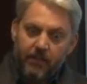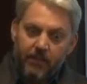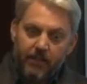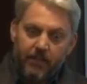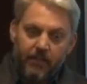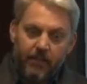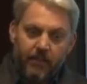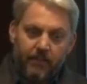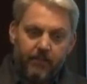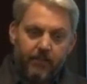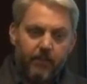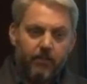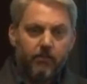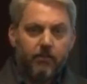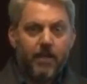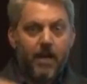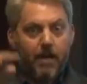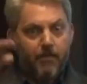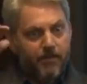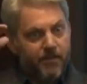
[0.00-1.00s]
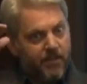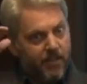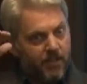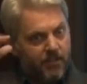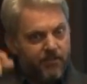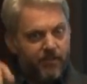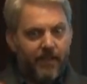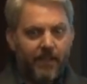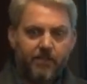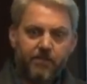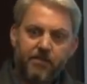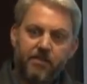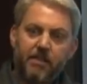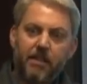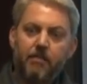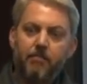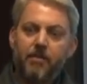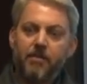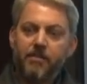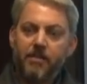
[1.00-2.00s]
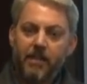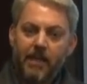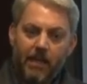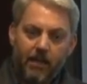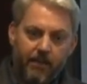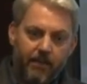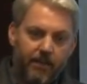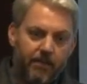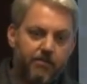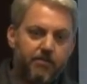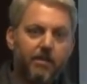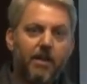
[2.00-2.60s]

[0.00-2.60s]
and you know common size financial statements and how that